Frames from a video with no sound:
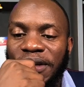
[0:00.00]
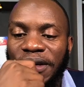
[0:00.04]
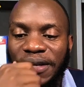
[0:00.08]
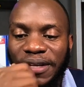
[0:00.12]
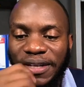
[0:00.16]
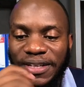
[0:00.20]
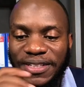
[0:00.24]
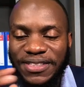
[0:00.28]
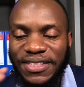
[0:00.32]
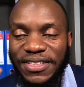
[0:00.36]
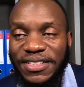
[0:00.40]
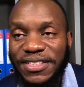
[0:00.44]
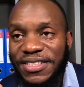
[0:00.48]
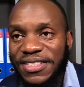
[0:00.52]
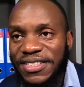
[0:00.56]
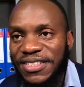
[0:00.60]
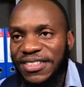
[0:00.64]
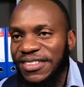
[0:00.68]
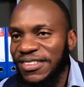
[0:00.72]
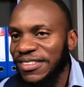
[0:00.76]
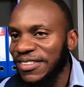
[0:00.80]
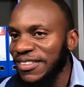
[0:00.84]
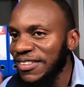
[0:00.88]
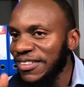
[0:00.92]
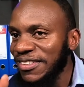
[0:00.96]
Is it?
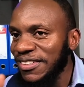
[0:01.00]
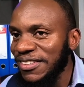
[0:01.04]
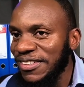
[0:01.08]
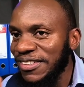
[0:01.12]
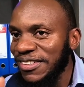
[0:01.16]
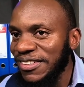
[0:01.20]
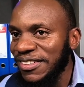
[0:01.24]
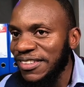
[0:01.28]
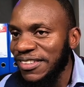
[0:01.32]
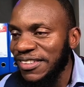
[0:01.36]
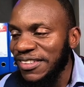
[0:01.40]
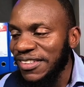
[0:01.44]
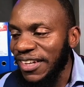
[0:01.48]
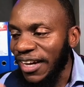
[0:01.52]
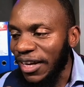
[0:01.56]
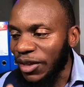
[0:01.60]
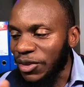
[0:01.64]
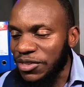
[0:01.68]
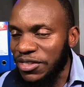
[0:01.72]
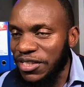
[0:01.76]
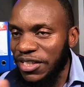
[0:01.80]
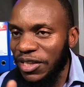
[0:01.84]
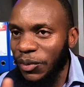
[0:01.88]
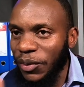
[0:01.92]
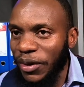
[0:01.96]
Are you
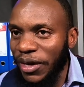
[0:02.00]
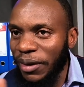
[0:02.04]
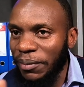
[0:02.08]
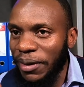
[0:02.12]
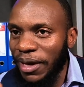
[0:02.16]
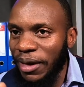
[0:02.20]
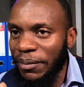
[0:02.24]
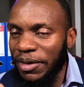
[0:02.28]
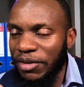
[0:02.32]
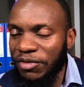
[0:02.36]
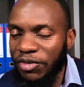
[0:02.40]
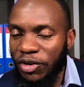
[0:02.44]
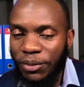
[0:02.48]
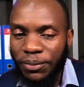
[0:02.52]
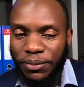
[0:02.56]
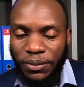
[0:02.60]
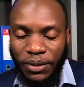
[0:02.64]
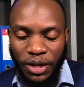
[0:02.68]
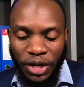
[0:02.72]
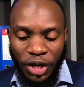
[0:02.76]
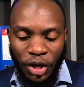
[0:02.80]
seeing where I'm coming from?